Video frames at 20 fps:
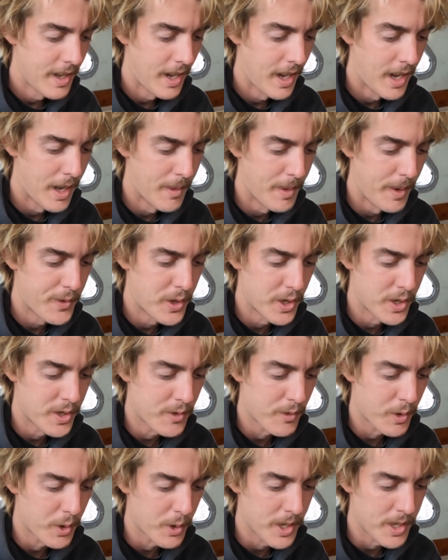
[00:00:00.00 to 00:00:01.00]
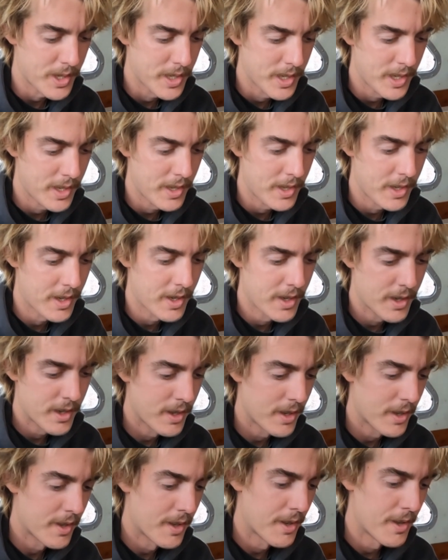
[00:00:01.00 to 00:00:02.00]
I've just requested
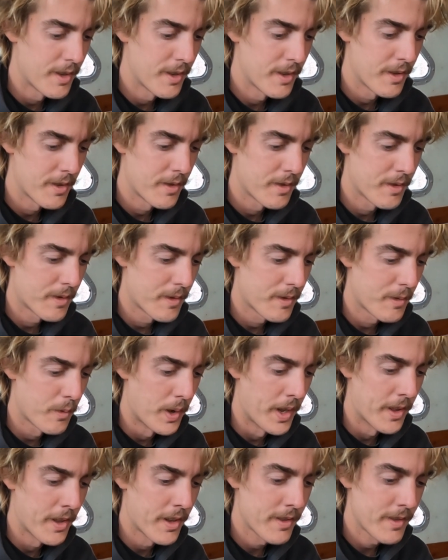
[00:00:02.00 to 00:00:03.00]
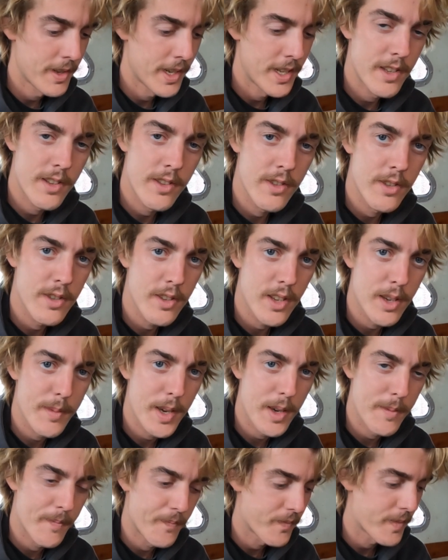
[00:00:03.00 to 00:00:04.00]
weather and it's just come
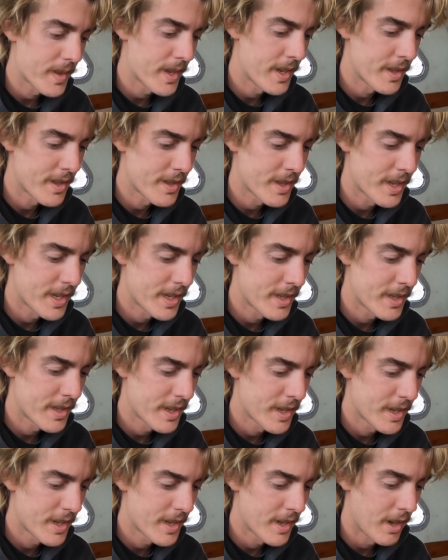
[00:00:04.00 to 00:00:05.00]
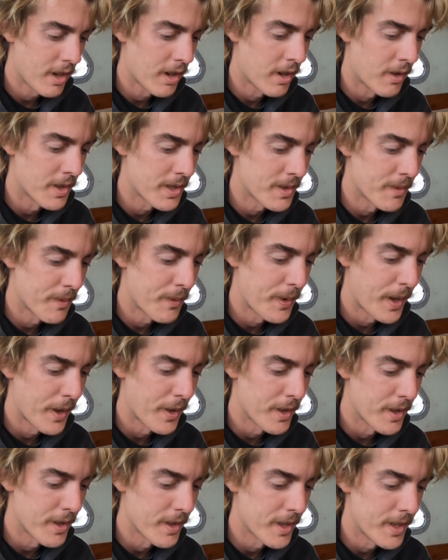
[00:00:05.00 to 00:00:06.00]
up. It says oh, it's in
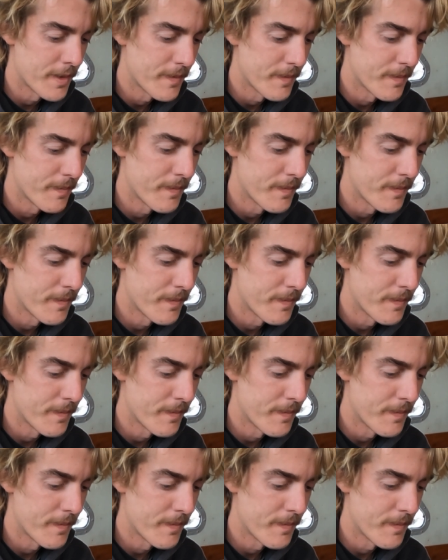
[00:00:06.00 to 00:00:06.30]
Fahrenheit.